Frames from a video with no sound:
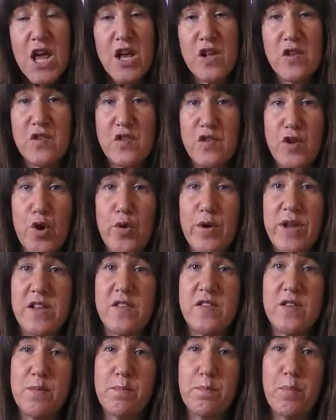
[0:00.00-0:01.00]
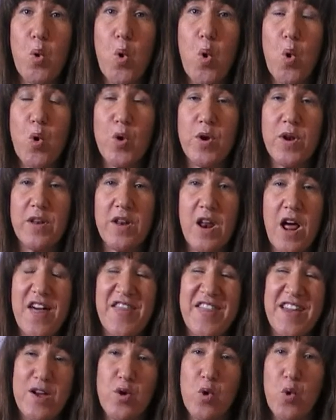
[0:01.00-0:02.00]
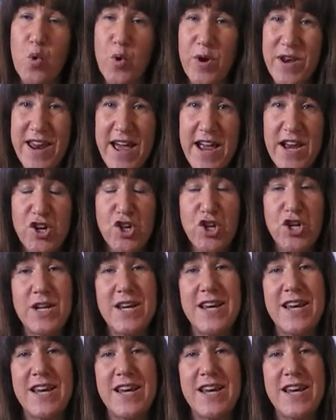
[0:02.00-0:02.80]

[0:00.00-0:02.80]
so it's important like their coordination